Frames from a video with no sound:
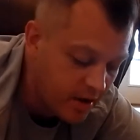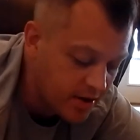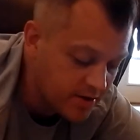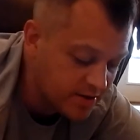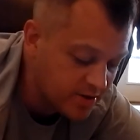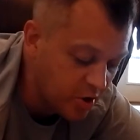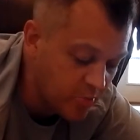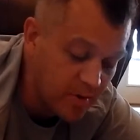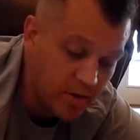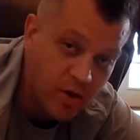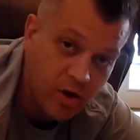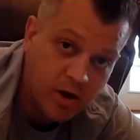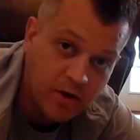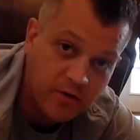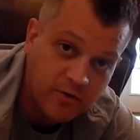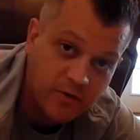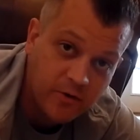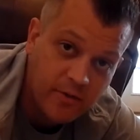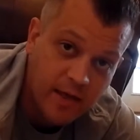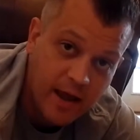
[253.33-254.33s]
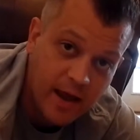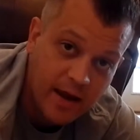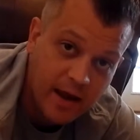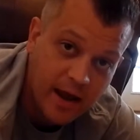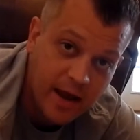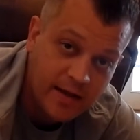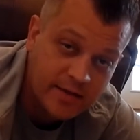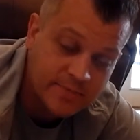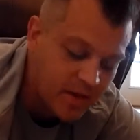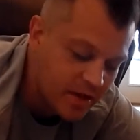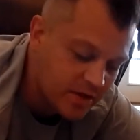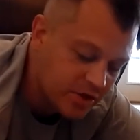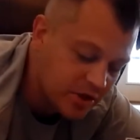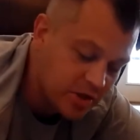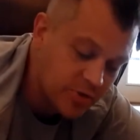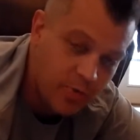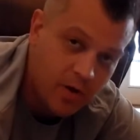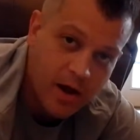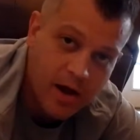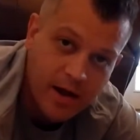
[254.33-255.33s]
So be looking to that, guys.
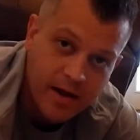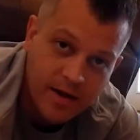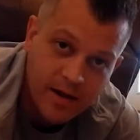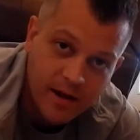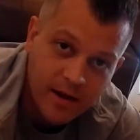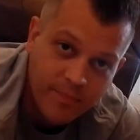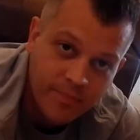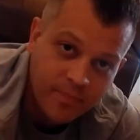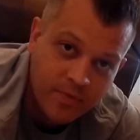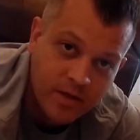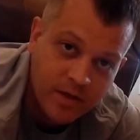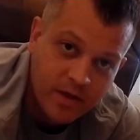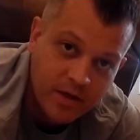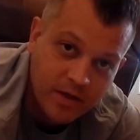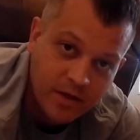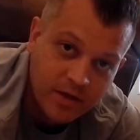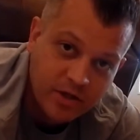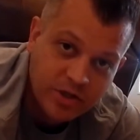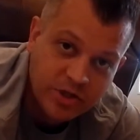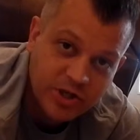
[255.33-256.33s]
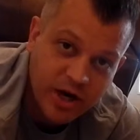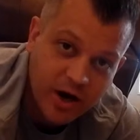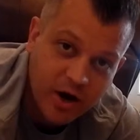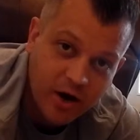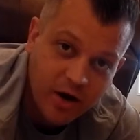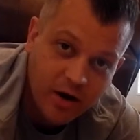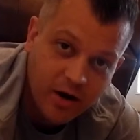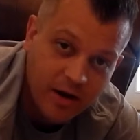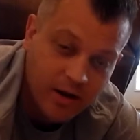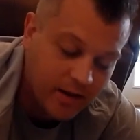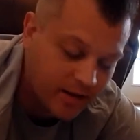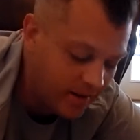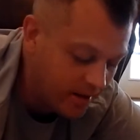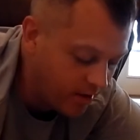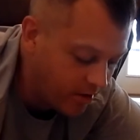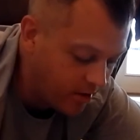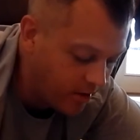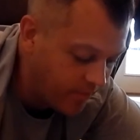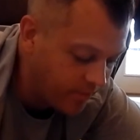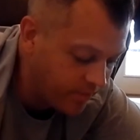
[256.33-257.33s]
Just wanted to share a
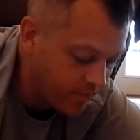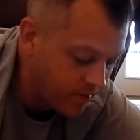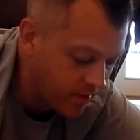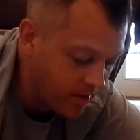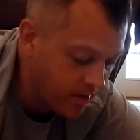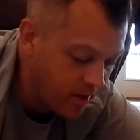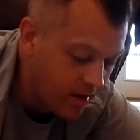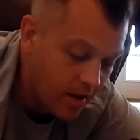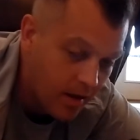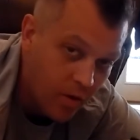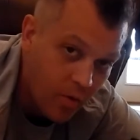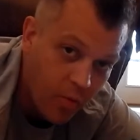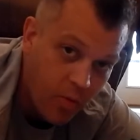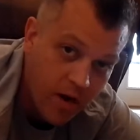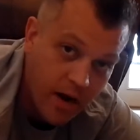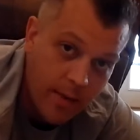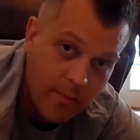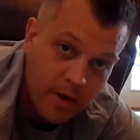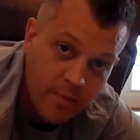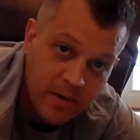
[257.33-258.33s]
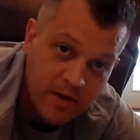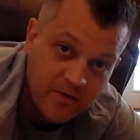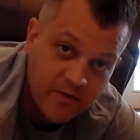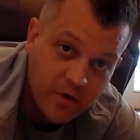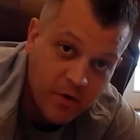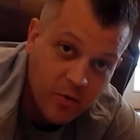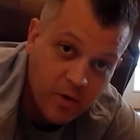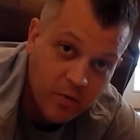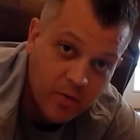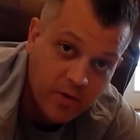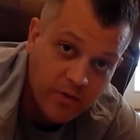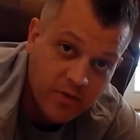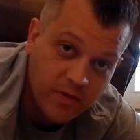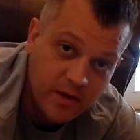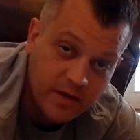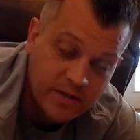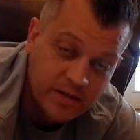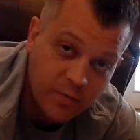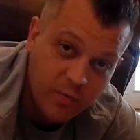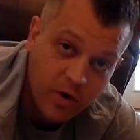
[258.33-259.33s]
little what I'm going to be doing with
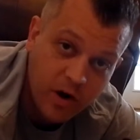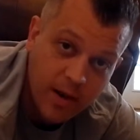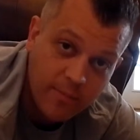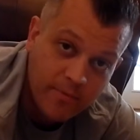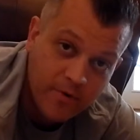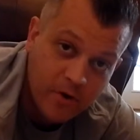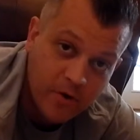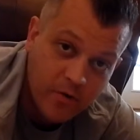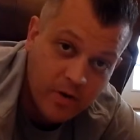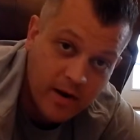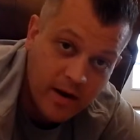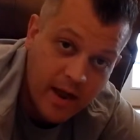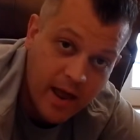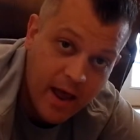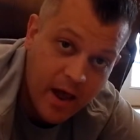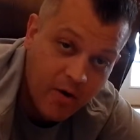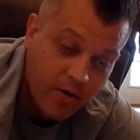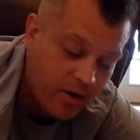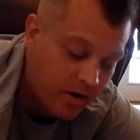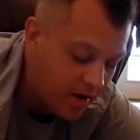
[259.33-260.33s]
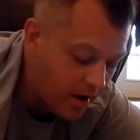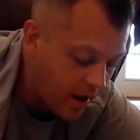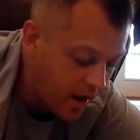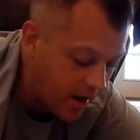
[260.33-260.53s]
this and what I'm doing now.